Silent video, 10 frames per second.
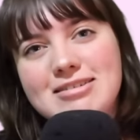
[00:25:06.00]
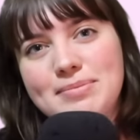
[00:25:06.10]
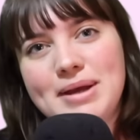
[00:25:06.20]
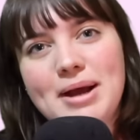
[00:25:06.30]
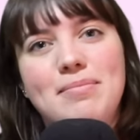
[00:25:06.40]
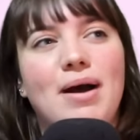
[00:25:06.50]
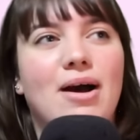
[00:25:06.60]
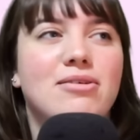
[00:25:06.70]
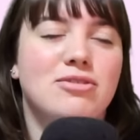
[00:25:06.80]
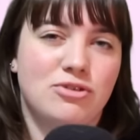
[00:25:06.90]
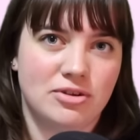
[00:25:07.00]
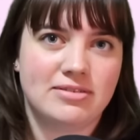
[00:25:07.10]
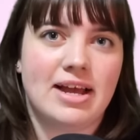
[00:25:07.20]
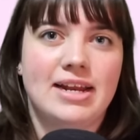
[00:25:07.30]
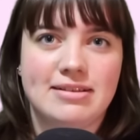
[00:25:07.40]
a bit about social
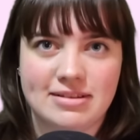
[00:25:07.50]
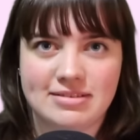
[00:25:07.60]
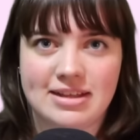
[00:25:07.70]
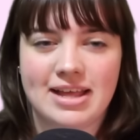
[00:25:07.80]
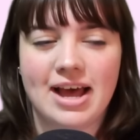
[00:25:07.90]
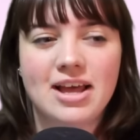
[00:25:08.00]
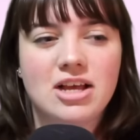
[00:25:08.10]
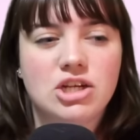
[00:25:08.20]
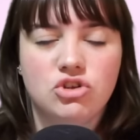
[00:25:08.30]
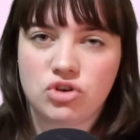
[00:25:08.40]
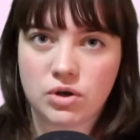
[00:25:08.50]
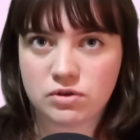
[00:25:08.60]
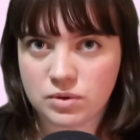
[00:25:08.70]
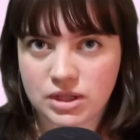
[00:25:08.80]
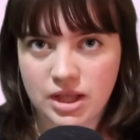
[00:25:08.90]
anxiety and things like that. She
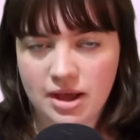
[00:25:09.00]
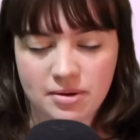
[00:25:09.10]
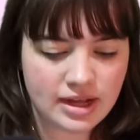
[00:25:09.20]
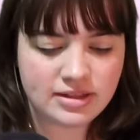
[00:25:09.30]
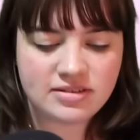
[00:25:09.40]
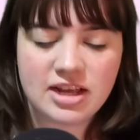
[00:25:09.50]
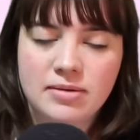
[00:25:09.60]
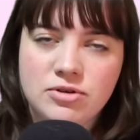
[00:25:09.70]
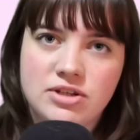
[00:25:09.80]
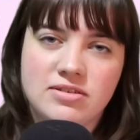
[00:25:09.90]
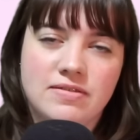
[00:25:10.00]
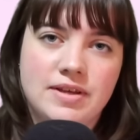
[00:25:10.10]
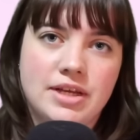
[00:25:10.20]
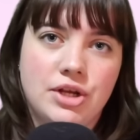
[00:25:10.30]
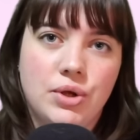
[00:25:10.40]
struggles with a lot. At this time, she's
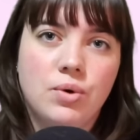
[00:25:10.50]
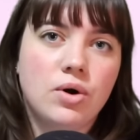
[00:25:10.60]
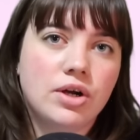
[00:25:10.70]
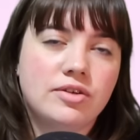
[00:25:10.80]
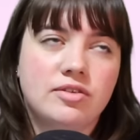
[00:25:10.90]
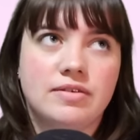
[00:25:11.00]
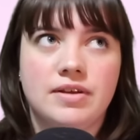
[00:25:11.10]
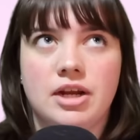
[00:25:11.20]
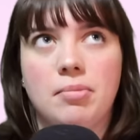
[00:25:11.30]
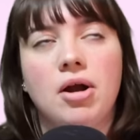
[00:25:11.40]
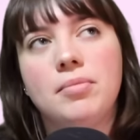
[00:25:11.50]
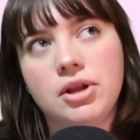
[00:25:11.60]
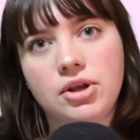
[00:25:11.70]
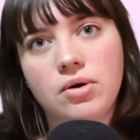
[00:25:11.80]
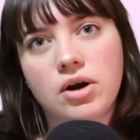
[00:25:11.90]
living in New York, she's living in an apartment in
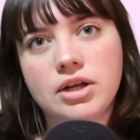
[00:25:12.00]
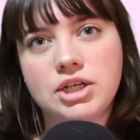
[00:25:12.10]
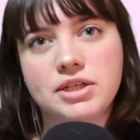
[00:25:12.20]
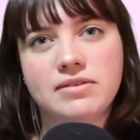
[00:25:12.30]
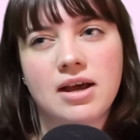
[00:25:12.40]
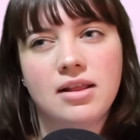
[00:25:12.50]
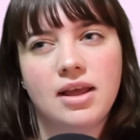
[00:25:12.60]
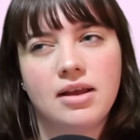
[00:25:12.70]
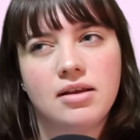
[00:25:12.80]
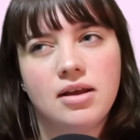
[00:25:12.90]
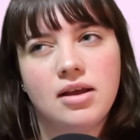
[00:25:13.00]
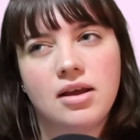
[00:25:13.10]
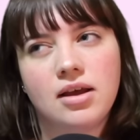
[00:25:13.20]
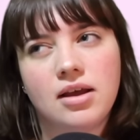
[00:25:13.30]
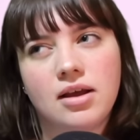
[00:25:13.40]
New York, and she's kind of like,
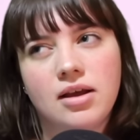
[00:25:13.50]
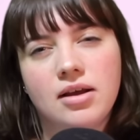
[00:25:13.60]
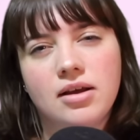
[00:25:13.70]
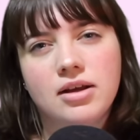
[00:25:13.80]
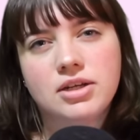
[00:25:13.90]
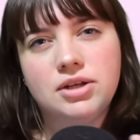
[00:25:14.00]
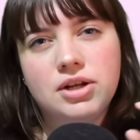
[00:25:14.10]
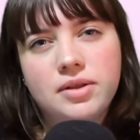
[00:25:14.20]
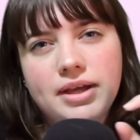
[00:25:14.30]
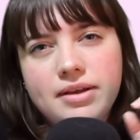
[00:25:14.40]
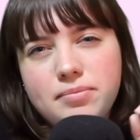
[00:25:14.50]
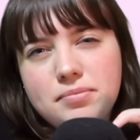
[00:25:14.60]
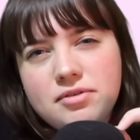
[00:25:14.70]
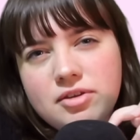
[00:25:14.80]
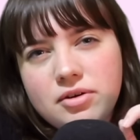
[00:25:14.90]
you know, like
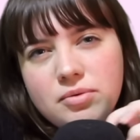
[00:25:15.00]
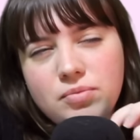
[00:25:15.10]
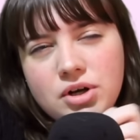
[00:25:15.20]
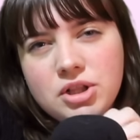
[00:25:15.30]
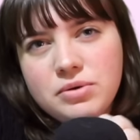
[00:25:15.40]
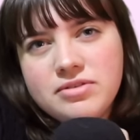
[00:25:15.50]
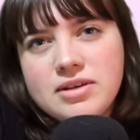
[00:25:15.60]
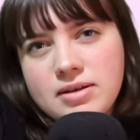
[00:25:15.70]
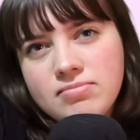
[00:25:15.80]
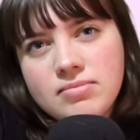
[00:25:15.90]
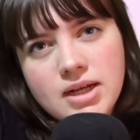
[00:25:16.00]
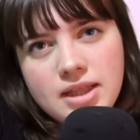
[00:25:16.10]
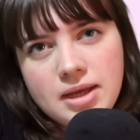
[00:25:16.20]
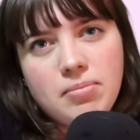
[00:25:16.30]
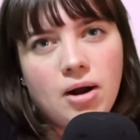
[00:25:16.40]
reclusing in
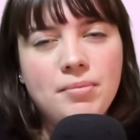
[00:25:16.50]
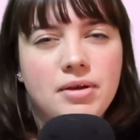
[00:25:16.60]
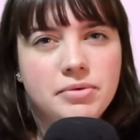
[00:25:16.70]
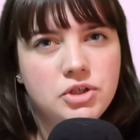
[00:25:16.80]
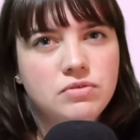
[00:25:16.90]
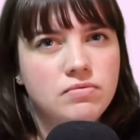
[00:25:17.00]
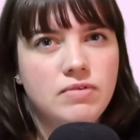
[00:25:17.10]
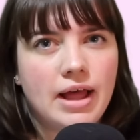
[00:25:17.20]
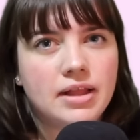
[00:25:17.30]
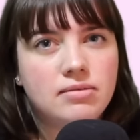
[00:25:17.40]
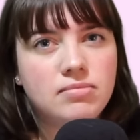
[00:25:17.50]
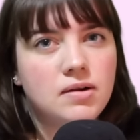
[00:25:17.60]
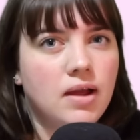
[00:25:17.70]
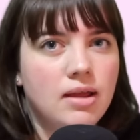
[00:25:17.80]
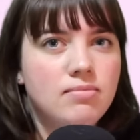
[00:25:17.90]
the apartment, which valid,
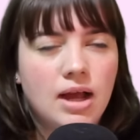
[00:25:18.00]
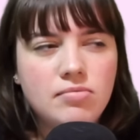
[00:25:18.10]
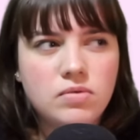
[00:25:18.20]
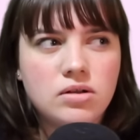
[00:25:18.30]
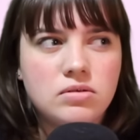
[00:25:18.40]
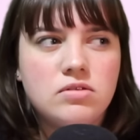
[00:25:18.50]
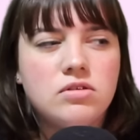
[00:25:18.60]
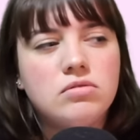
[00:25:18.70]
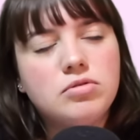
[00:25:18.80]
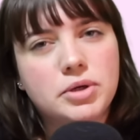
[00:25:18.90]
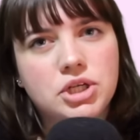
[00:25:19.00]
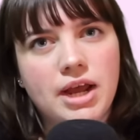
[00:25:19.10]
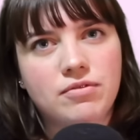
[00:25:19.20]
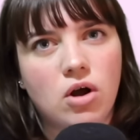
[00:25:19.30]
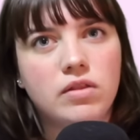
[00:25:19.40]
okay? I would recluse too, especially
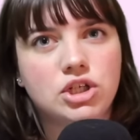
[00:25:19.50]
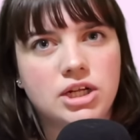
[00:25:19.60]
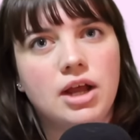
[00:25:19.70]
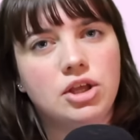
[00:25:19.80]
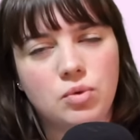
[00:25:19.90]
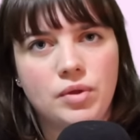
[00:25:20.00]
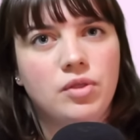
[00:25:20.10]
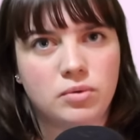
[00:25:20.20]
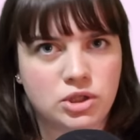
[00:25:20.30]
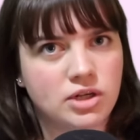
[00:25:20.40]
after all the shit you went through with